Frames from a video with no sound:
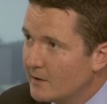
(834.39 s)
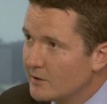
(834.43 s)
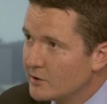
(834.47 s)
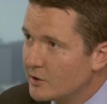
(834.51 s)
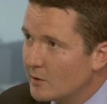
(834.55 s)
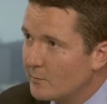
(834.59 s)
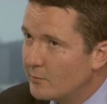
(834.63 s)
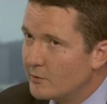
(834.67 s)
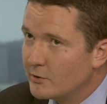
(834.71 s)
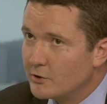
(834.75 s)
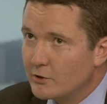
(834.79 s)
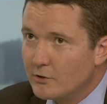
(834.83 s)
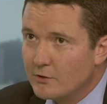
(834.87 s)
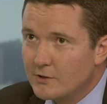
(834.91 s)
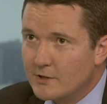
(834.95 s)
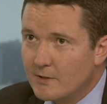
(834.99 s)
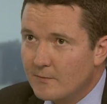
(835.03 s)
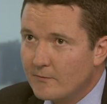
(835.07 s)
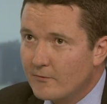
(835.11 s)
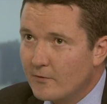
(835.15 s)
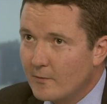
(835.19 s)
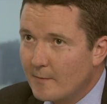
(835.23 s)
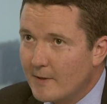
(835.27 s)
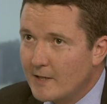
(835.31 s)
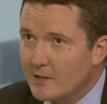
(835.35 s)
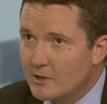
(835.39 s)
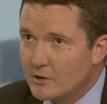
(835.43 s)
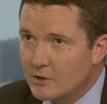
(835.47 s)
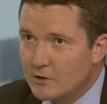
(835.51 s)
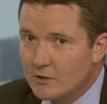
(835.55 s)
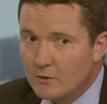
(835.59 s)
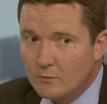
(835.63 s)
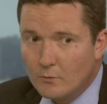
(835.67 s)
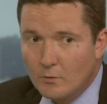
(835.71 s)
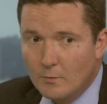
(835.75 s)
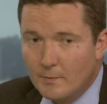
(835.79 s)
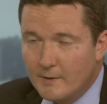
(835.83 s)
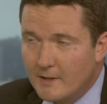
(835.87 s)
to produce
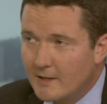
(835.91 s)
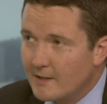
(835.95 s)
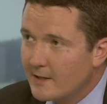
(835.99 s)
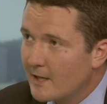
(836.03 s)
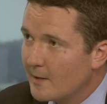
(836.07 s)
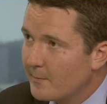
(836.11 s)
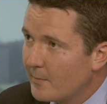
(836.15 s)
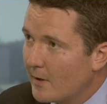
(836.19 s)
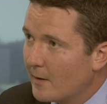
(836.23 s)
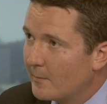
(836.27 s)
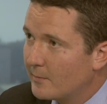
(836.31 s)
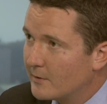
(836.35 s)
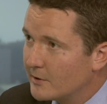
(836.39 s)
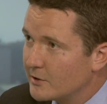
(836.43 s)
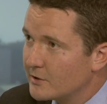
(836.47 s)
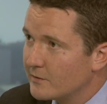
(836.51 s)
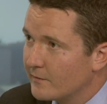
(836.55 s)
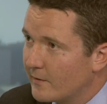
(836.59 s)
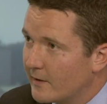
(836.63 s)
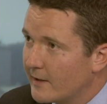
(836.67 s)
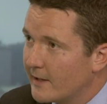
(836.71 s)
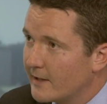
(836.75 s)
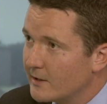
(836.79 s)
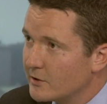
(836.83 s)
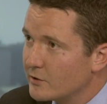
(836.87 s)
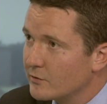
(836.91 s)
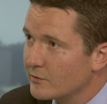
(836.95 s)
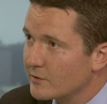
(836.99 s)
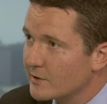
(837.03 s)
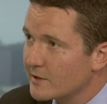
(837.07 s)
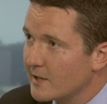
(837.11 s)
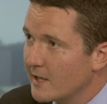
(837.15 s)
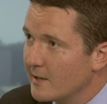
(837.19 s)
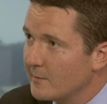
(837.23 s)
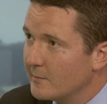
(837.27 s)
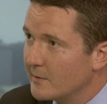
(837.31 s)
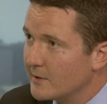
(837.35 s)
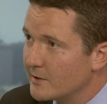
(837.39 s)
information that will be in their published financial
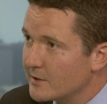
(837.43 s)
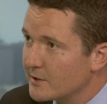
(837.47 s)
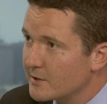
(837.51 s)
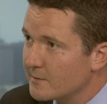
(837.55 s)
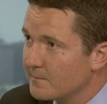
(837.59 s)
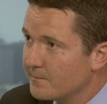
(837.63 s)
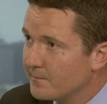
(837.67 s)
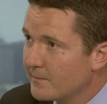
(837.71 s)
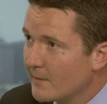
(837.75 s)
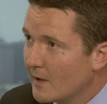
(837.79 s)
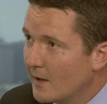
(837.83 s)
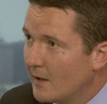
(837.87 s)
statements,